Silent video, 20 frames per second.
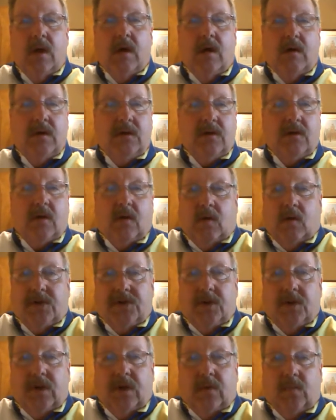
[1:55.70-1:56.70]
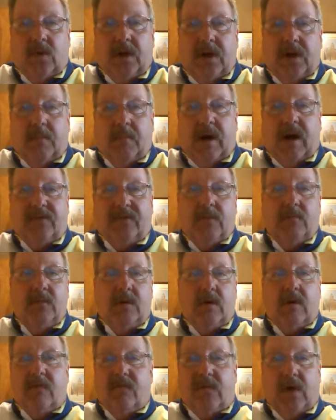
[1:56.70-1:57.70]
of course you can read about them,
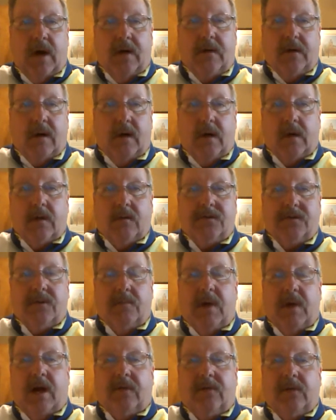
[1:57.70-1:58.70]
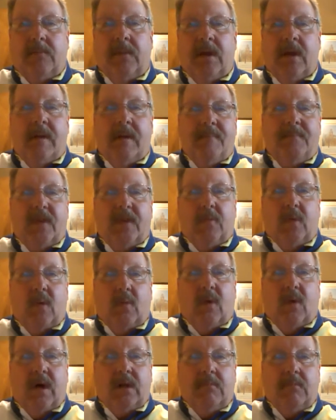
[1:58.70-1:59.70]
you can find articles about them, but
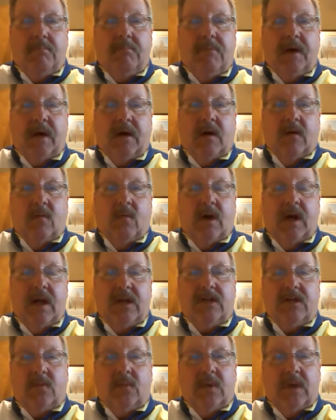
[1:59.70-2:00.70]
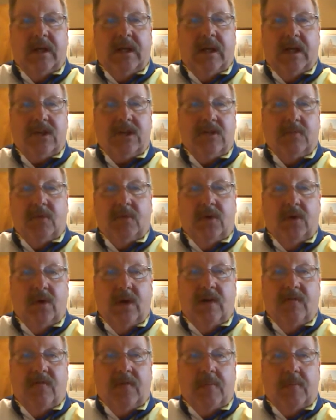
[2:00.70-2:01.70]
what better way to really get some
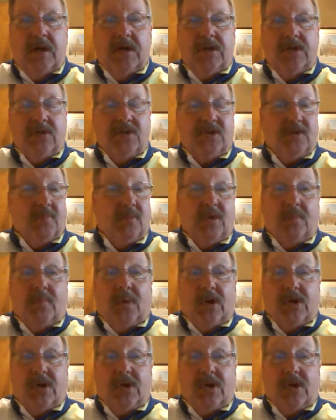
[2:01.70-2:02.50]
good information, some good